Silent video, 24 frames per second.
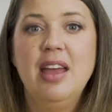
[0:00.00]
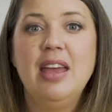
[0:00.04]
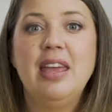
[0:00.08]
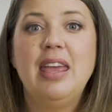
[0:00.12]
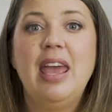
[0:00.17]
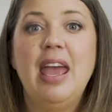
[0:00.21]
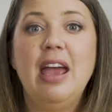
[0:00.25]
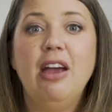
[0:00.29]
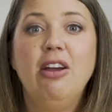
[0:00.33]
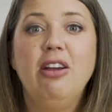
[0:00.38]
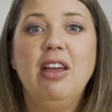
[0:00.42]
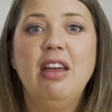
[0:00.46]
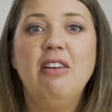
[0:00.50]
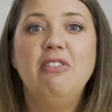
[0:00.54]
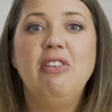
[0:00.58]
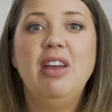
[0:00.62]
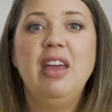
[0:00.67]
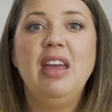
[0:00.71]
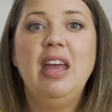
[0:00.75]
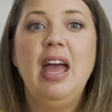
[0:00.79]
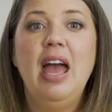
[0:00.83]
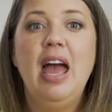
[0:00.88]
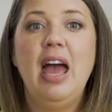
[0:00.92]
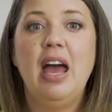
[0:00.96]

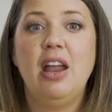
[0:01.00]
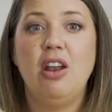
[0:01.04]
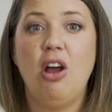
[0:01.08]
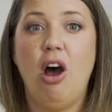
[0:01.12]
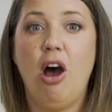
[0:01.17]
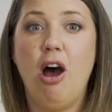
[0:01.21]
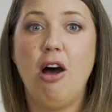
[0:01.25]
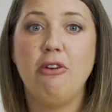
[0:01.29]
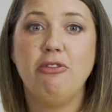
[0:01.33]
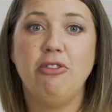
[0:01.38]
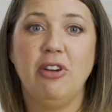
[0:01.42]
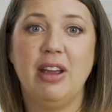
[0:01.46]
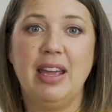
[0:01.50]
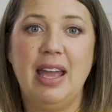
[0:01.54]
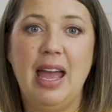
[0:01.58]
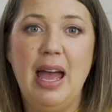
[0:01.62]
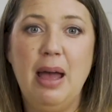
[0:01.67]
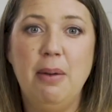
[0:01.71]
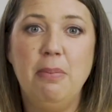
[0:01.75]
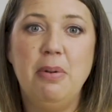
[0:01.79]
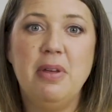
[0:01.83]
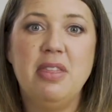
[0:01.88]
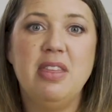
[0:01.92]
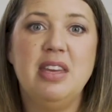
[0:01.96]
Caregiving and offering
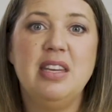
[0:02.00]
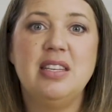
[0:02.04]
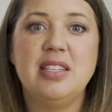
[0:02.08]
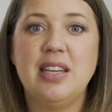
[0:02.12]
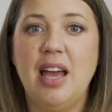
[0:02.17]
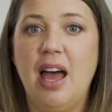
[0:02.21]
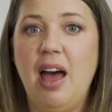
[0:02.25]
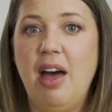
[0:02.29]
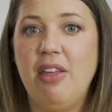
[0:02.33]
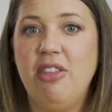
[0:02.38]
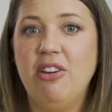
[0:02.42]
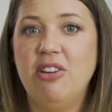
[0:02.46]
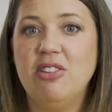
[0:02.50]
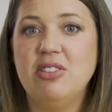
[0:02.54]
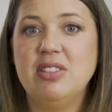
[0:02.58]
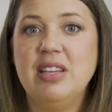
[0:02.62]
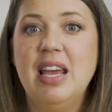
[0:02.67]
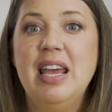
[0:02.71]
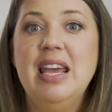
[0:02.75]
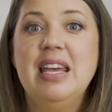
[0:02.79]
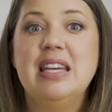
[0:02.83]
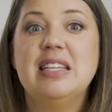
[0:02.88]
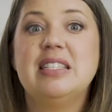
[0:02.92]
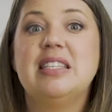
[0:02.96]
empathy to others
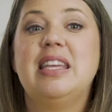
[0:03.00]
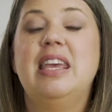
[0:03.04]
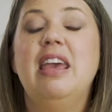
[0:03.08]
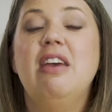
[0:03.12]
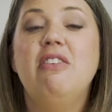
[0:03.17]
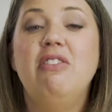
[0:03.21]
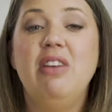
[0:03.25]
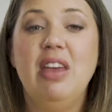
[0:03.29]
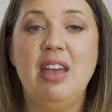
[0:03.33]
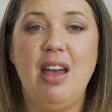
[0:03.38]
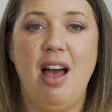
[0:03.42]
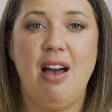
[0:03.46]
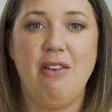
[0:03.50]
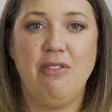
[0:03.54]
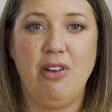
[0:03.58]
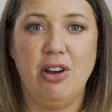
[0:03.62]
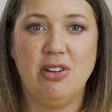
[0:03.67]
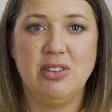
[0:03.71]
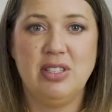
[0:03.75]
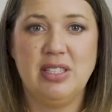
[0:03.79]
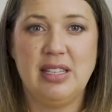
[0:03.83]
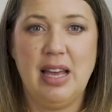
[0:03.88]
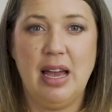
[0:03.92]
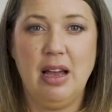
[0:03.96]
is giving of
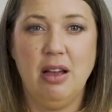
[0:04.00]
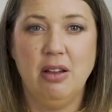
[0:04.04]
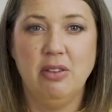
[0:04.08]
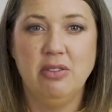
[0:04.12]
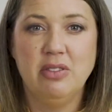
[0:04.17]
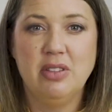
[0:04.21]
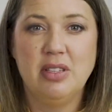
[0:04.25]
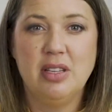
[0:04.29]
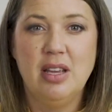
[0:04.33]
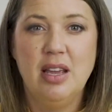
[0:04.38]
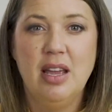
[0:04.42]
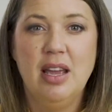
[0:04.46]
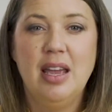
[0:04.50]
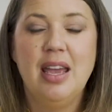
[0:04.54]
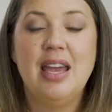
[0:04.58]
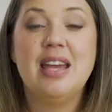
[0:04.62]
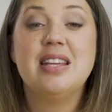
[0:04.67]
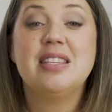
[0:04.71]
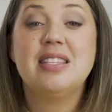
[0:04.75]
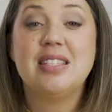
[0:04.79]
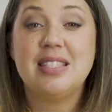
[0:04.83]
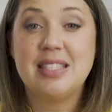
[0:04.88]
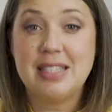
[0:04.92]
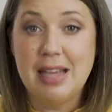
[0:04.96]
ourselves.
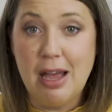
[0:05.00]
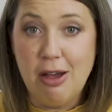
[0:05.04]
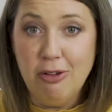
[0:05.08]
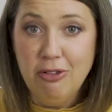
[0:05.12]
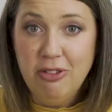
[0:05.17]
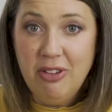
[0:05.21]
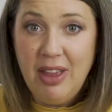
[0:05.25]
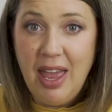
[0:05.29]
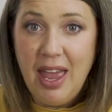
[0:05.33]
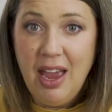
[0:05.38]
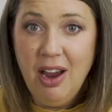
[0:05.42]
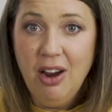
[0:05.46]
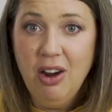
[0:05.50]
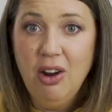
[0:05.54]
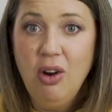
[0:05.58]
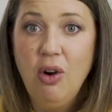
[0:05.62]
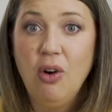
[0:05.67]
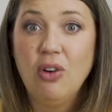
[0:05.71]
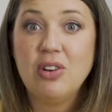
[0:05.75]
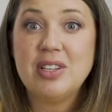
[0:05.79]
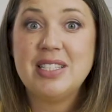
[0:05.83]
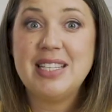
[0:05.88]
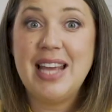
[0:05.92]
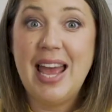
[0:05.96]
It's self care
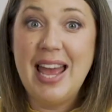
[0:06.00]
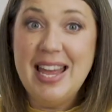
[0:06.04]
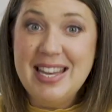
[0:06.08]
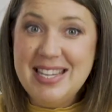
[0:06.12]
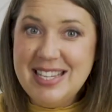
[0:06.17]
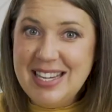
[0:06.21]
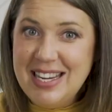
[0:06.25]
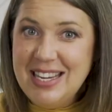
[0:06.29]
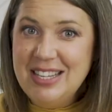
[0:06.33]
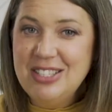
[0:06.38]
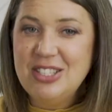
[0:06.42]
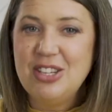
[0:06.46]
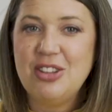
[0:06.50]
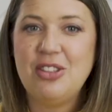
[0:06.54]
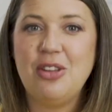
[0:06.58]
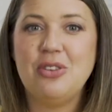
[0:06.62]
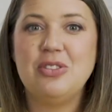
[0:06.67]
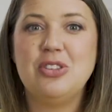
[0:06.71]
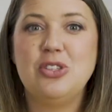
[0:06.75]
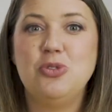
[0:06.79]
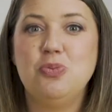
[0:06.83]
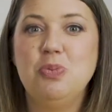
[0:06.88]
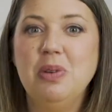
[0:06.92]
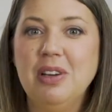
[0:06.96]
or tending to
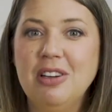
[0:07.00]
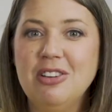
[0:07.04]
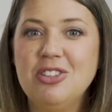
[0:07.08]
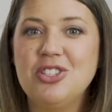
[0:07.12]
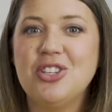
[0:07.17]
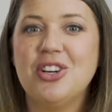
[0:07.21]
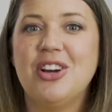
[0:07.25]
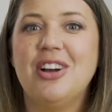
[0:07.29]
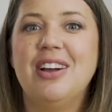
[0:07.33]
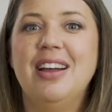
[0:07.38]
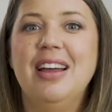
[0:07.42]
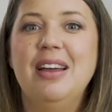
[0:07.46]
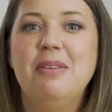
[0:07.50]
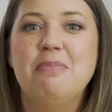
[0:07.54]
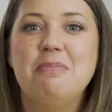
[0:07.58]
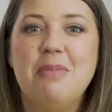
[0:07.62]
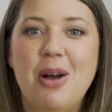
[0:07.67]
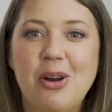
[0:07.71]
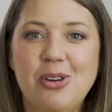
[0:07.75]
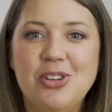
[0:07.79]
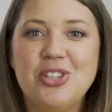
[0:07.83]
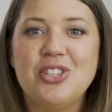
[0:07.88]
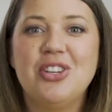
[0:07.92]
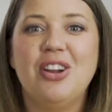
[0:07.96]
those spiritual,
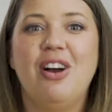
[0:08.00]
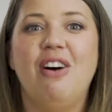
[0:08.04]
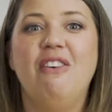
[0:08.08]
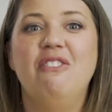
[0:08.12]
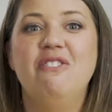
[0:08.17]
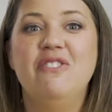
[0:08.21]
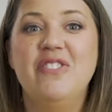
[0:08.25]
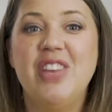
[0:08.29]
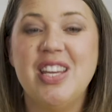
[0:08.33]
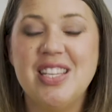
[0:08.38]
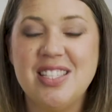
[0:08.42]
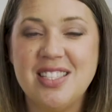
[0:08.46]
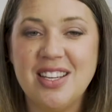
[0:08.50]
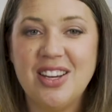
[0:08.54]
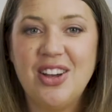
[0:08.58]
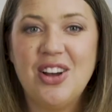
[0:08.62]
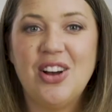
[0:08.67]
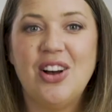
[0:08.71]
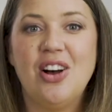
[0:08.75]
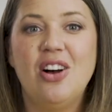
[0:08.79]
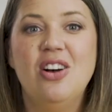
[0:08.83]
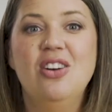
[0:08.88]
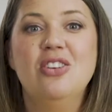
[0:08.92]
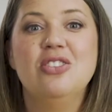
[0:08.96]
emotional,
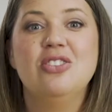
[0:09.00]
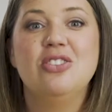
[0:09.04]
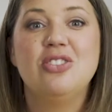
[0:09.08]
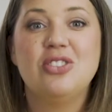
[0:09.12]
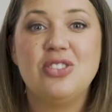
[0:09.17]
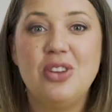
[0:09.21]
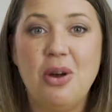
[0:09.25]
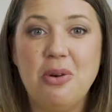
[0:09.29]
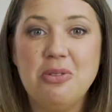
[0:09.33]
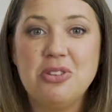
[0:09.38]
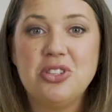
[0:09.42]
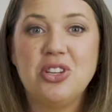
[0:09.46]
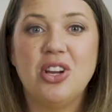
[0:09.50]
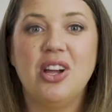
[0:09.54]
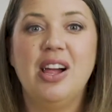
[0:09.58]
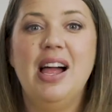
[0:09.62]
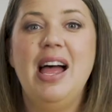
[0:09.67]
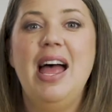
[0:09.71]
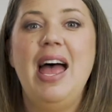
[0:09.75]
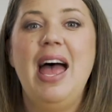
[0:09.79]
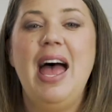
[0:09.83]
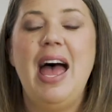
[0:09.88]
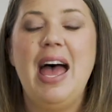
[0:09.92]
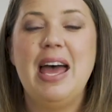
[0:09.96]
physical, social,
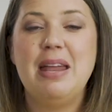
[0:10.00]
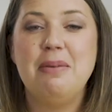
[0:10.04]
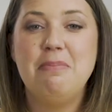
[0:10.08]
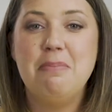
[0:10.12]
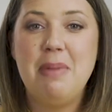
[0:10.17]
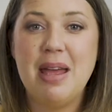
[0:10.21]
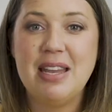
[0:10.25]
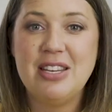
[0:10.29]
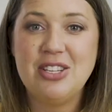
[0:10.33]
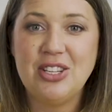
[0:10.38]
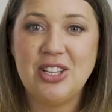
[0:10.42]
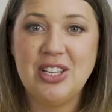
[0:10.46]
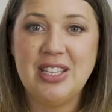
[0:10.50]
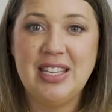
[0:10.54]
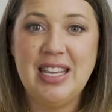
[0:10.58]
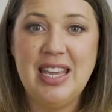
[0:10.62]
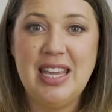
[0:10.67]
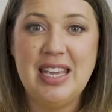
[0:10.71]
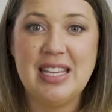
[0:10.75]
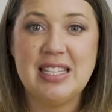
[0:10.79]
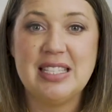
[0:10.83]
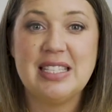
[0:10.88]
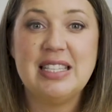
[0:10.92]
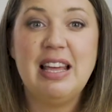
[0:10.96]
and mental
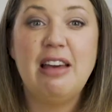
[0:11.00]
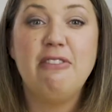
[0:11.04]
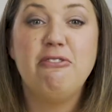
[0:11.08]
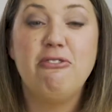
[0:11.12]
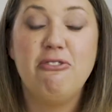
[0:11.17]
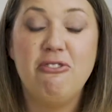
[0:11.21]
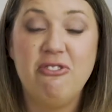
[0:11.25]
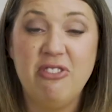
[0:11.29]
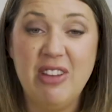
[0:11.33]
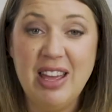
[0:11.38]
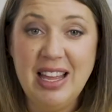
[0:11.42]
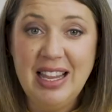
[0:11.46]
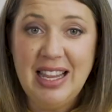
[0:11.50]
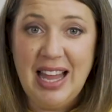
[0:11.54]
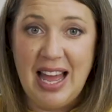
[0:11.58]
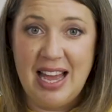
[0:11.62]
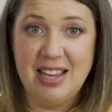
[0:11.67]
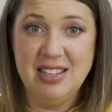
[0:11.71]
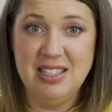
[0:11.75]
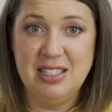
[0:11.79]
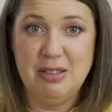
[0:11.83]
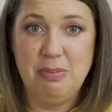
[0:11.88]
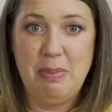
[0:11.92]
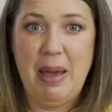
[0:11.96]
needs that fill
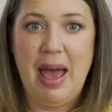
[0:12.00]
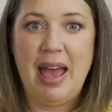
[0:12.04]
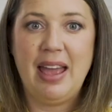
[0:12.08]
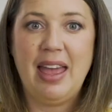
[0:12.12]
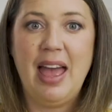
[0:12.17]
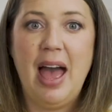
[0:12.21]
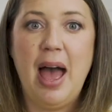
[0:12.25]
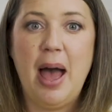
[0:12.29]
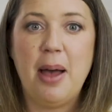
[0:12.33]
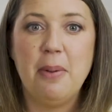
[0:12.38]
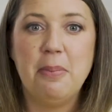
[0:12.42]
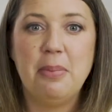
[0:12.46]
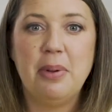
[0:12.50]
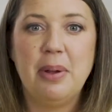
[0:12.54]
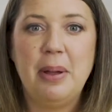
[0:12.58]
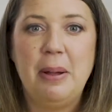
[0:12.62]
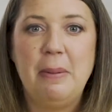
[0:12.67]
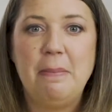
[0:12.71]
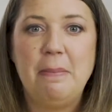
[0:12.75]
us back up.